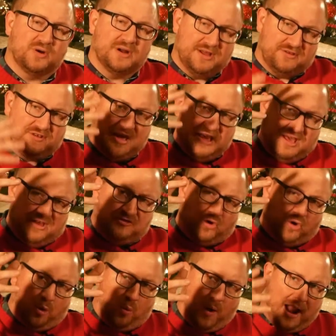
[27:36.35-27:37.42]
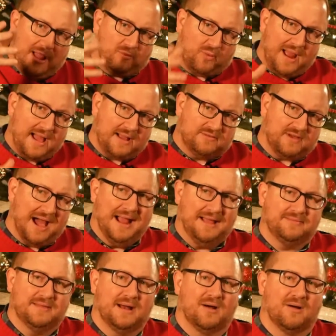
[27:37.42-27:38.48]
Is, is there a white rag tied
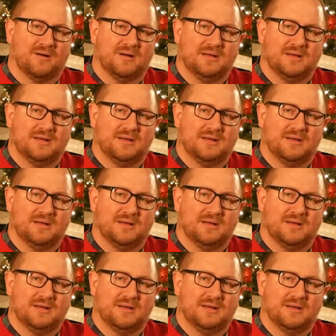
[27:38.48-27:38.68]
there?